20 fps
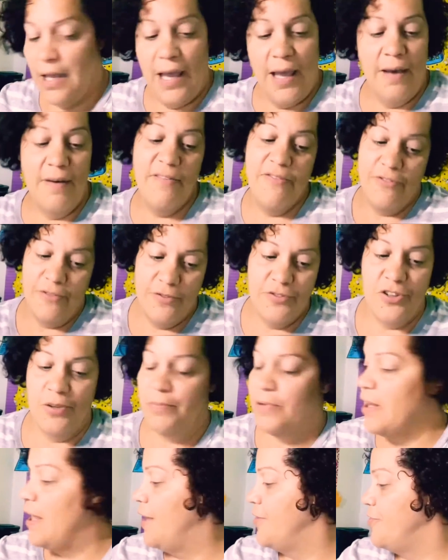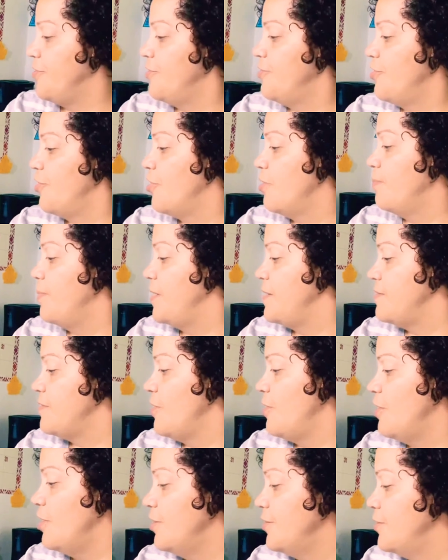I have some classes that are based
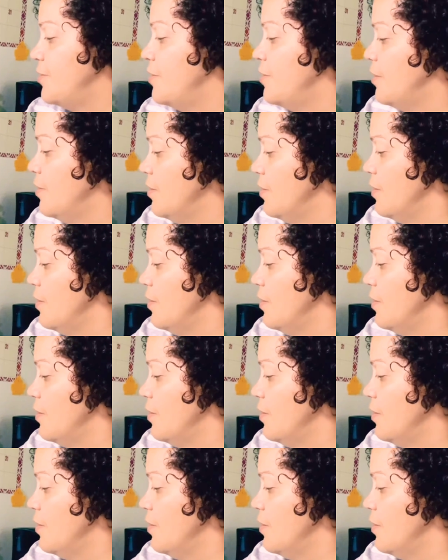on